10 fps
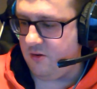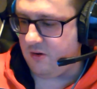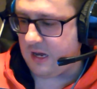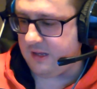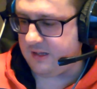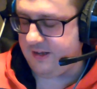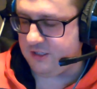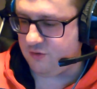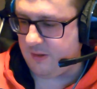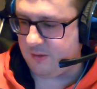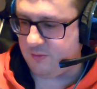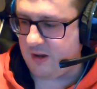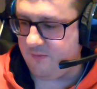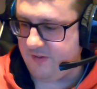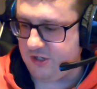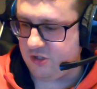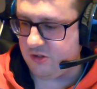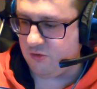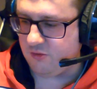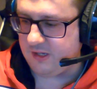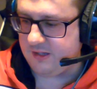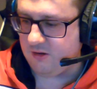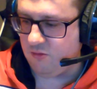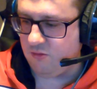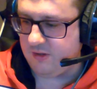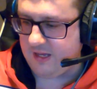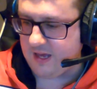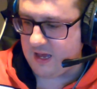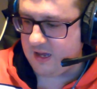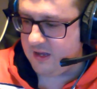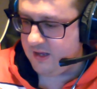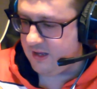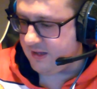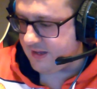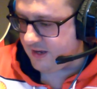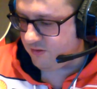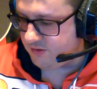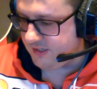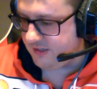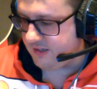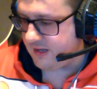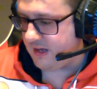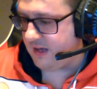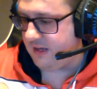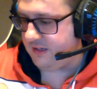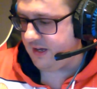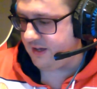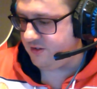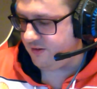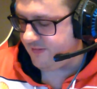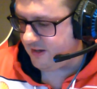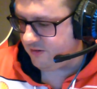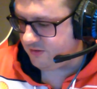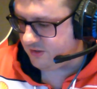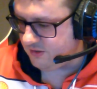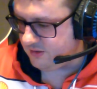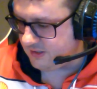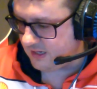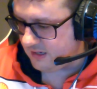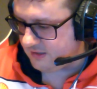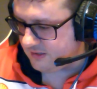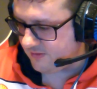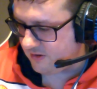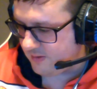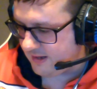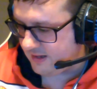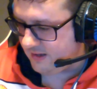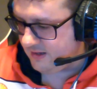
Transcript: had a clean sweep as well and featured on all the nows in the year 2000. Just have a quick